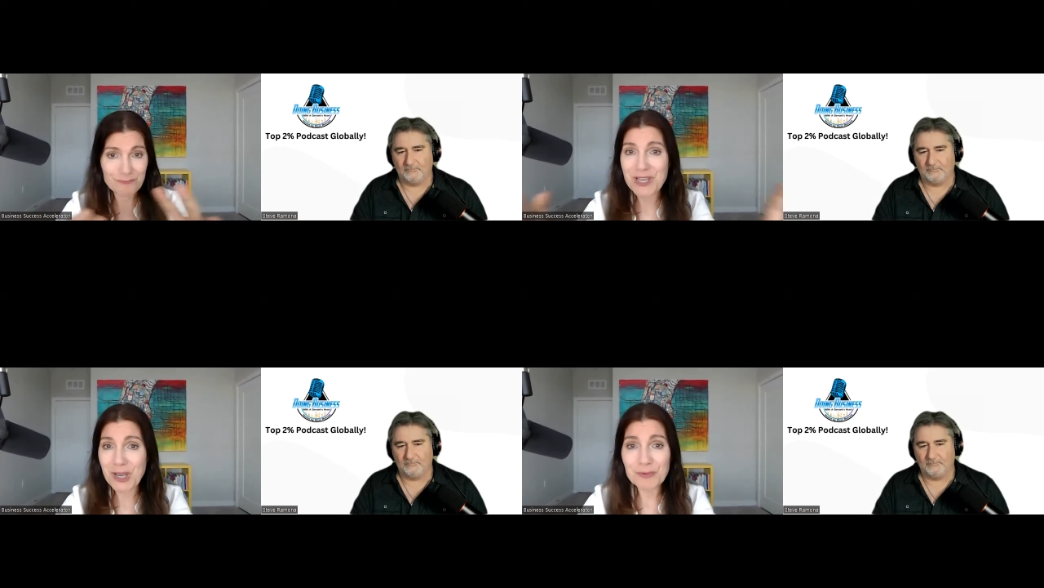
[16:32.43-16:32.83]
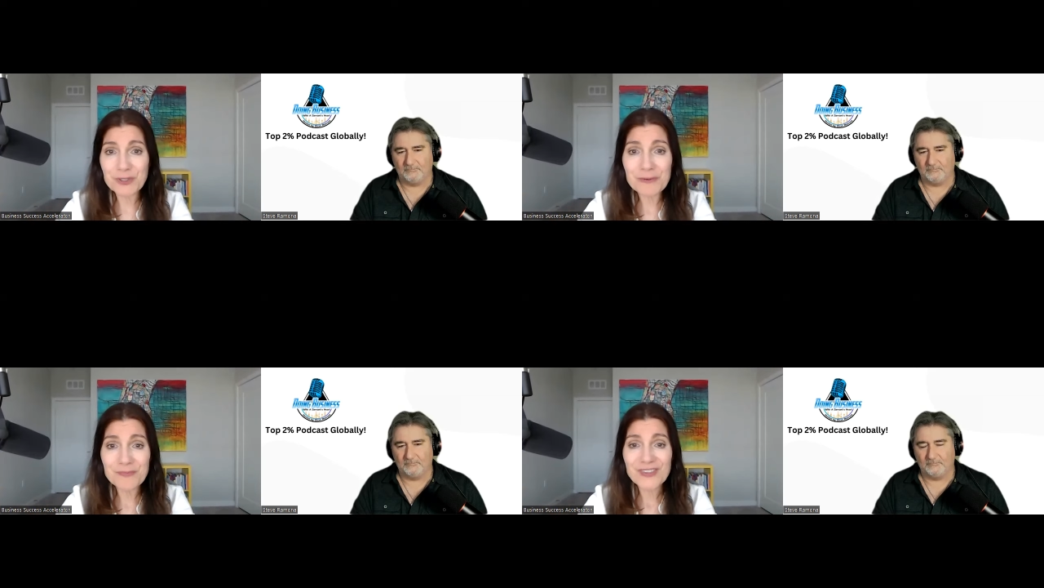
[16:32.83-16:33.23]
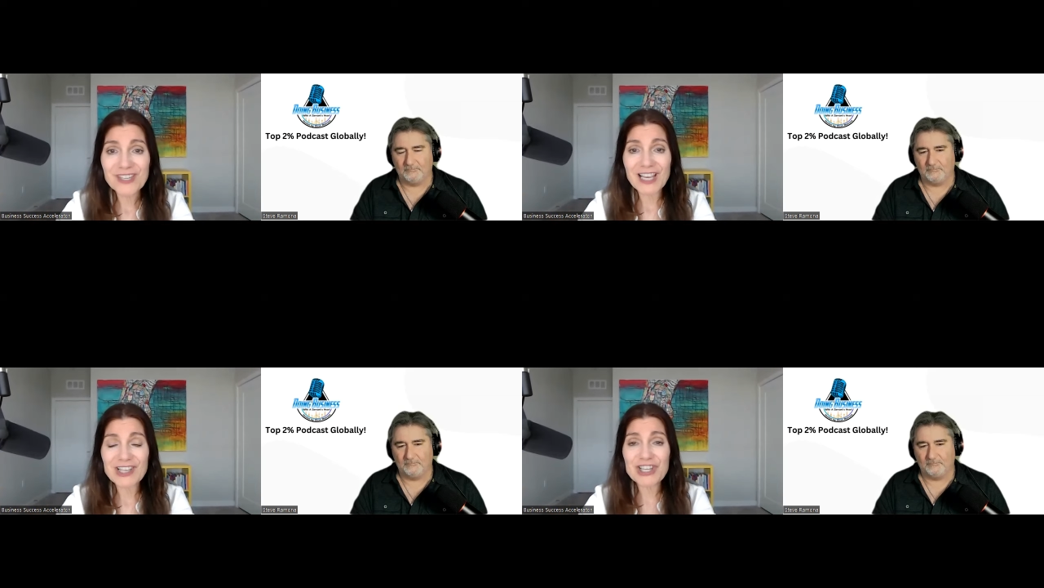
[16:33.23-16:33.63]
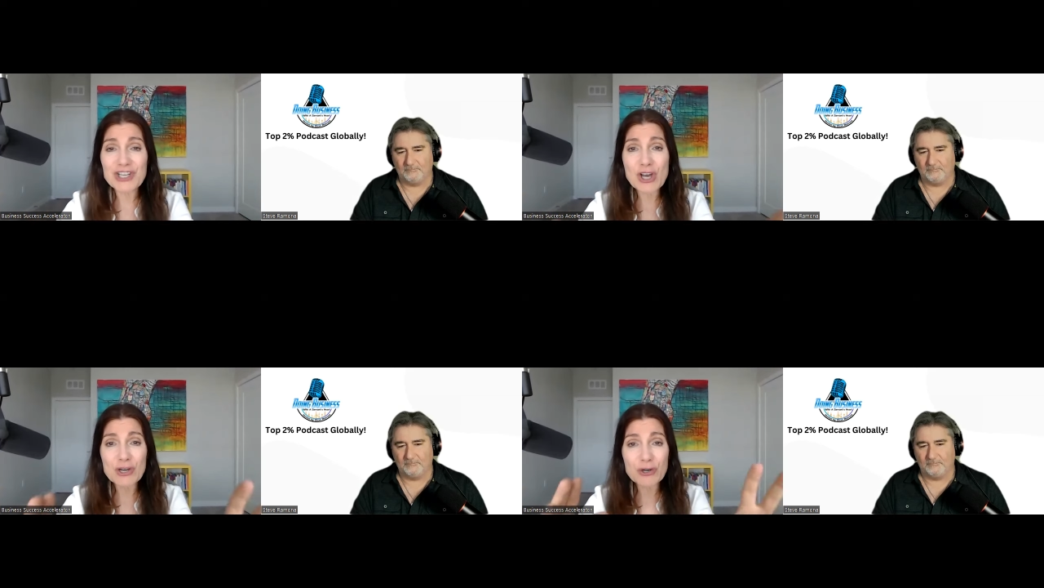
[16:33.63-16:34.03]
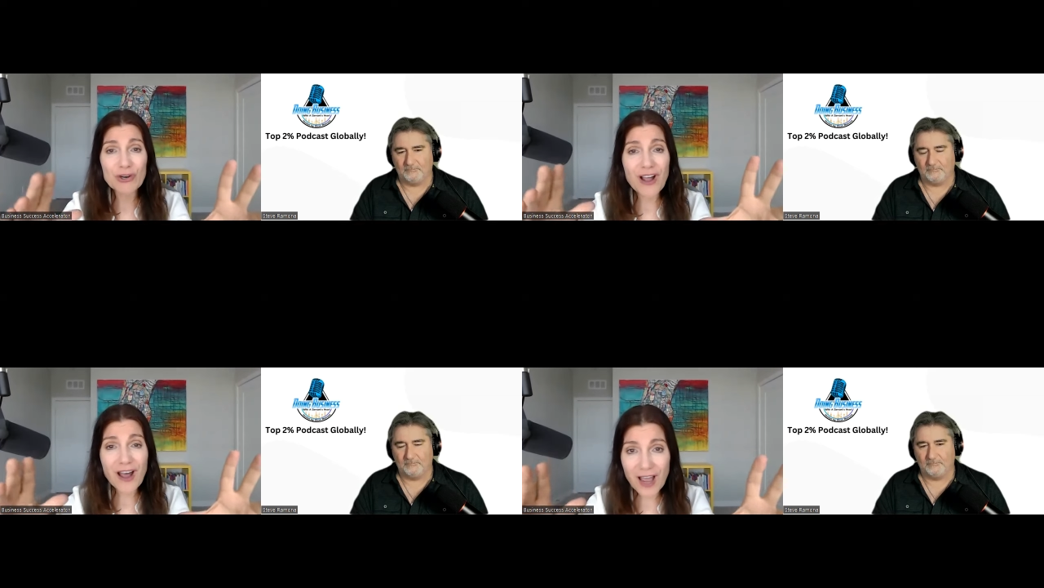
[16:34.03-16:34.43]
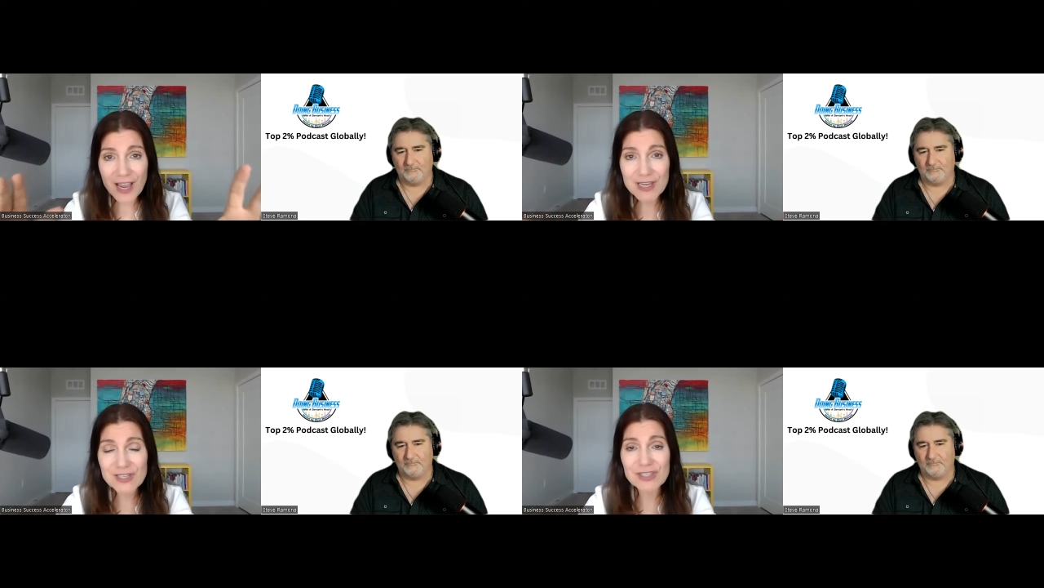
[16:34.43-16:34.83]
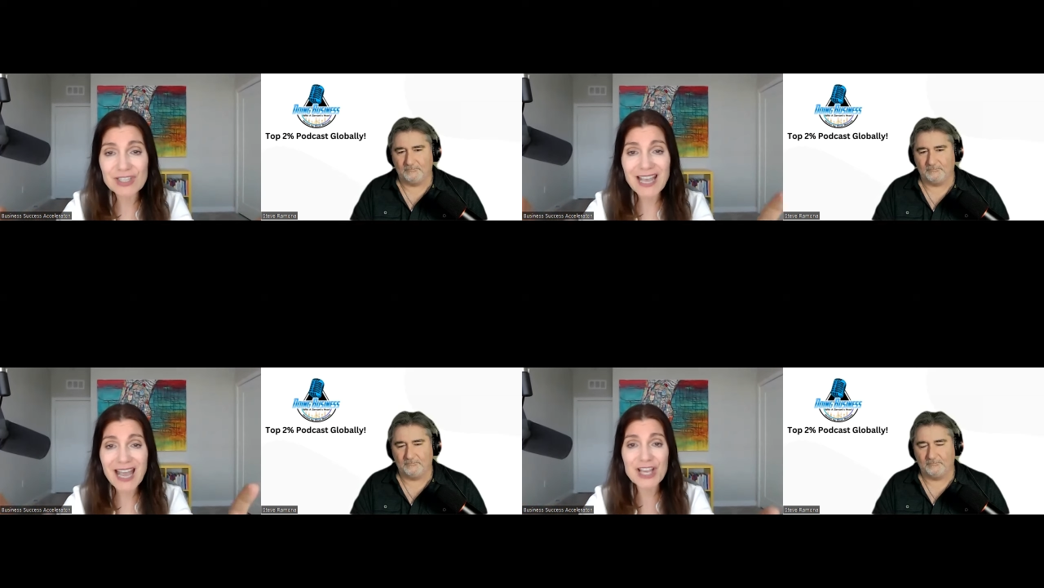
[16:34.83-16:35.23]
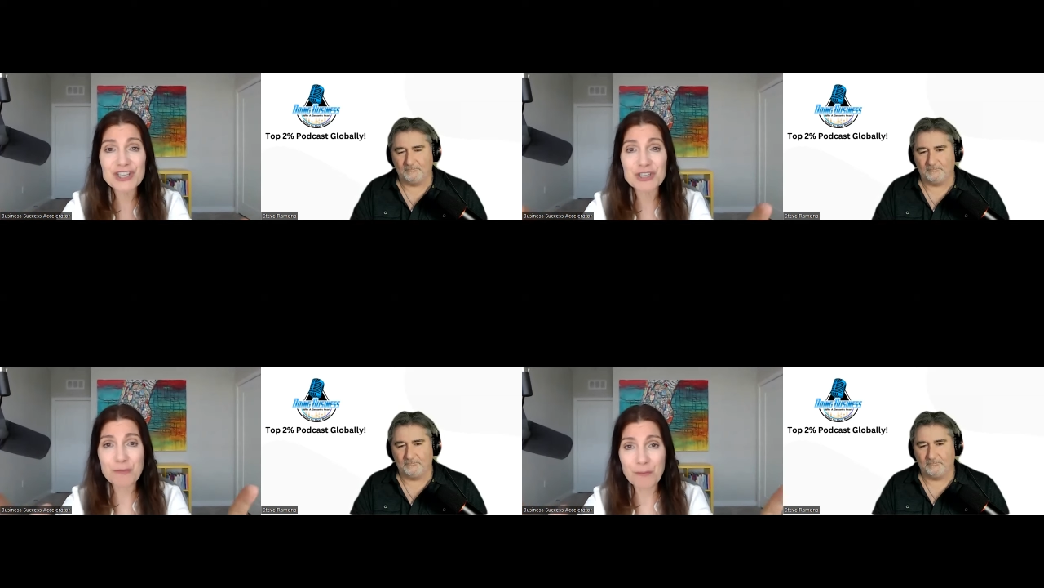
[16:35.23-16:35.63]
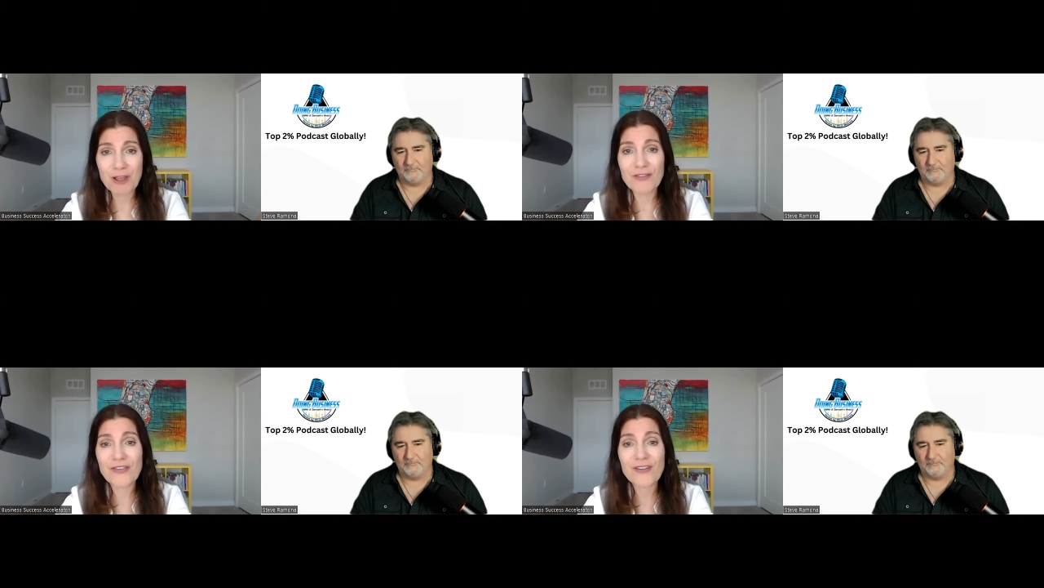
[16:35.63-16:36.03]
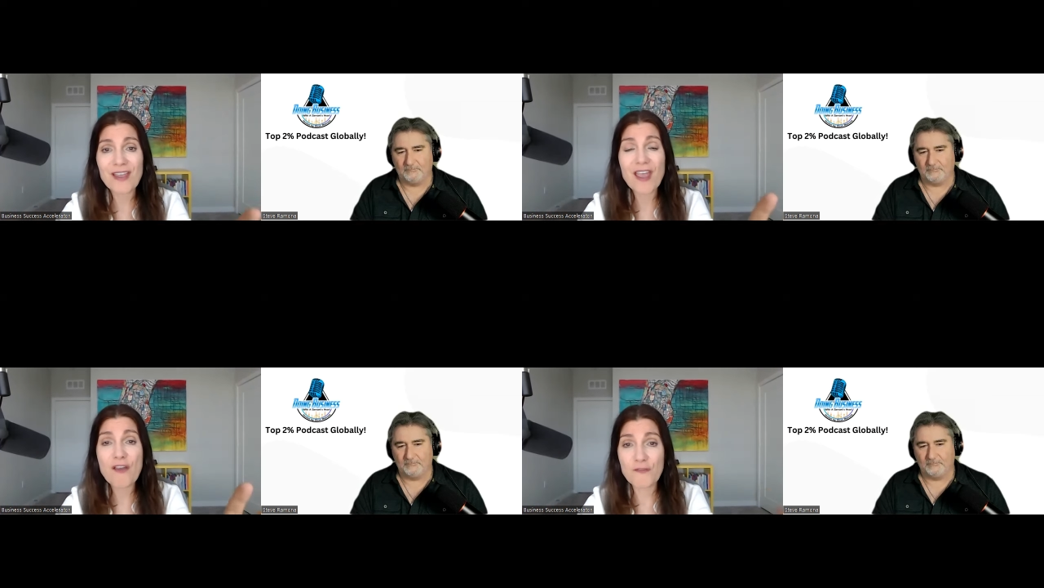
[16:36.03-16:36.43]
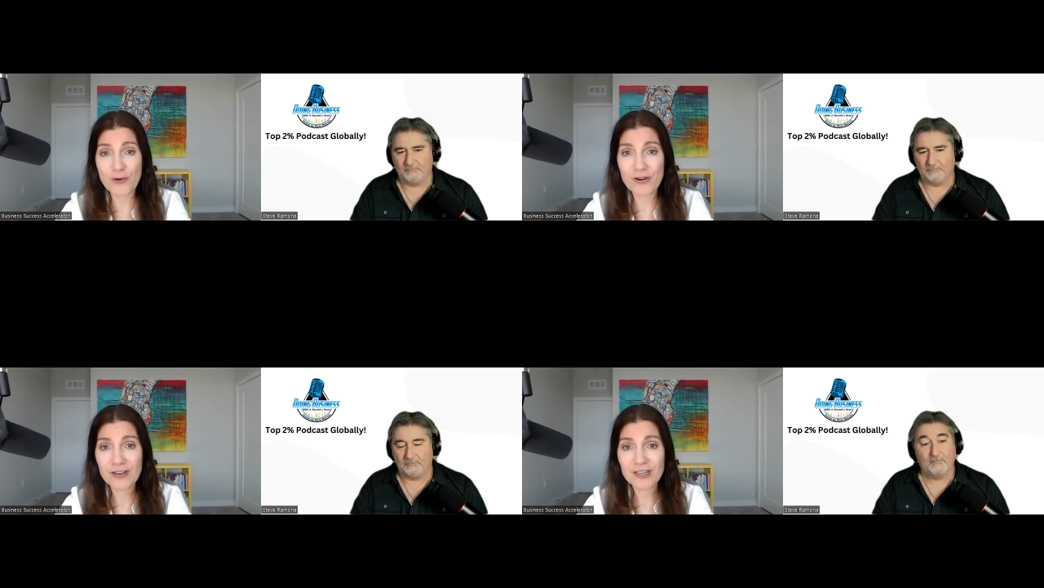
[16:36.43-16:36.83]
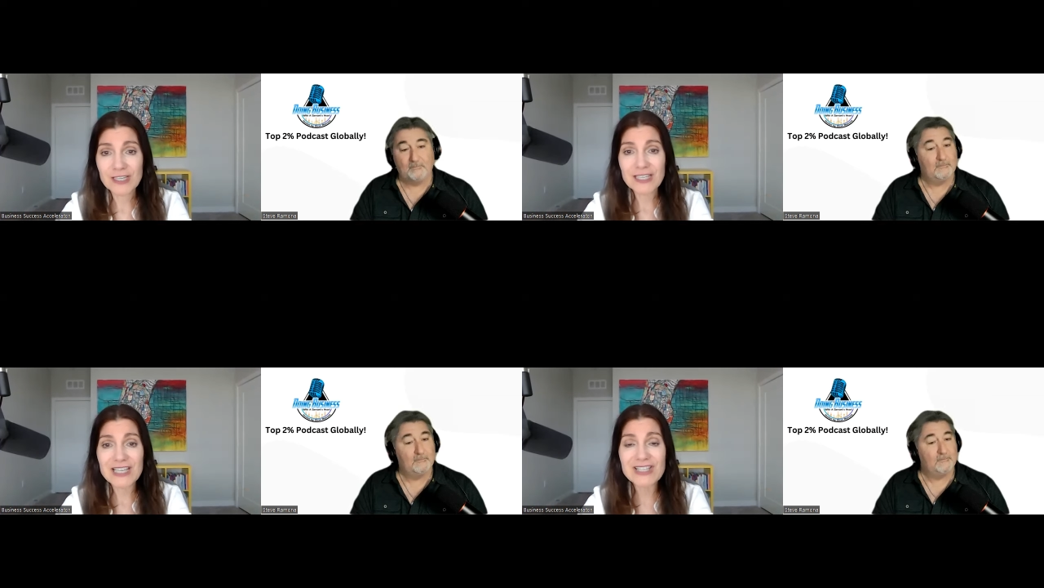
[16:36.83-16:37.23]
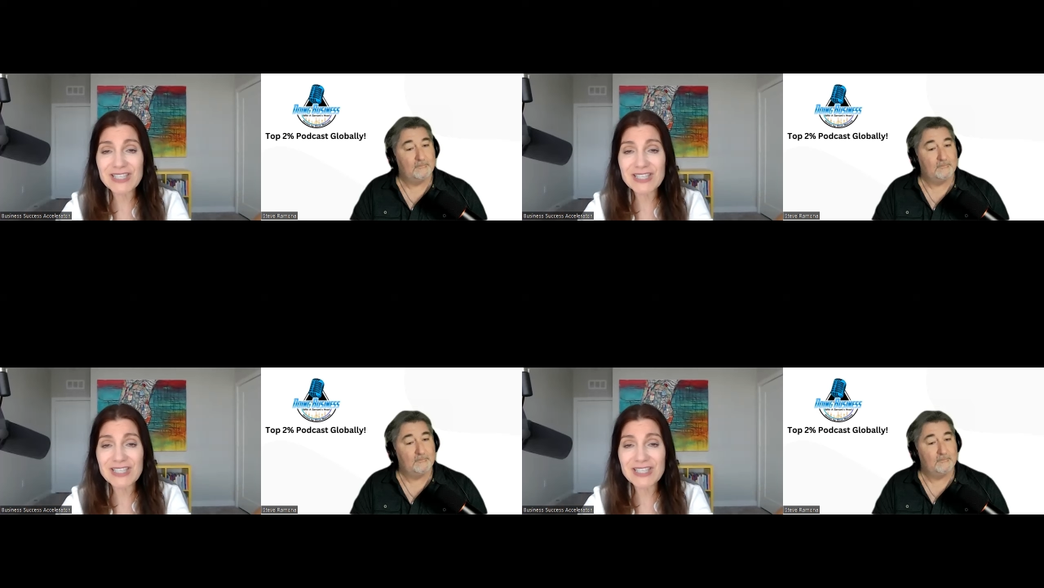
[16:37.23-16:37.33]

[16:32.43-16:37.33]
Speaker 1: we helped her and she got her highest cash month ever in